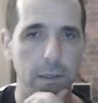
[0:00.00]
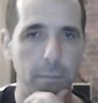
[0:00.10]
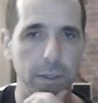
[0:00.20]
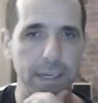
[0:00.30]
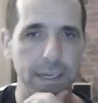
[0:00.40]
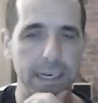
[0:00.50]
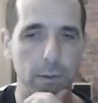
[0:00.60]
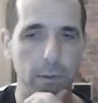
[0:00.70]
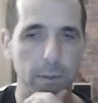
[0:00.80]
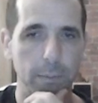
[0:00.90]
But now
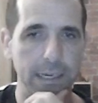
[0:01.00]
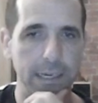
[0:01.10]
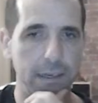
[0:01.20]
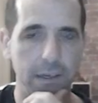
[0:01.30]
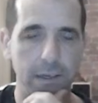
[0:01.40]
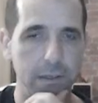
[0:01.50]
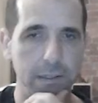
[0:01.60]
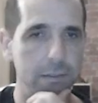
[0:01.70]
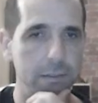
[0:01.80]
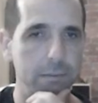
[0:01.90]
black
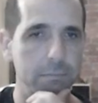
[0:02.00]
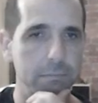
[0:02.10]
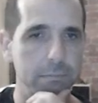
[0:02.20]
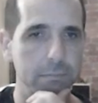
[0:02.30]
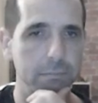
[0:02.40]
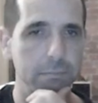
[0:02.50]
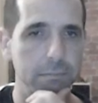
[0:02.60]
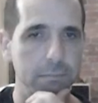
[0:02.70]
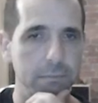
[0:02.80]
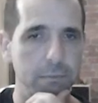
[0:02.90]
can't
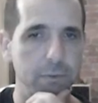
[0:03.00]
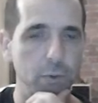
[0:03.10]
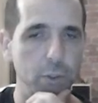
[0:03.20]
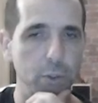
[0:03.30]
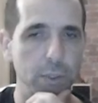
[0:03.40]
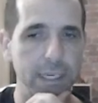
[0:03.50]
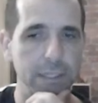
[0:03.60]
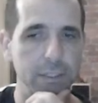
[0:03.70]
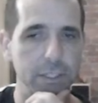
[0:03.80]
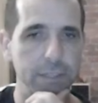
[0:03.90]
force your king to
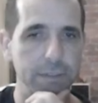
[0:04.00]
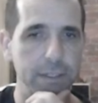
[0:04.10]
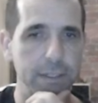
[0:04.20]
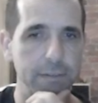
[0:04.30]
g5. I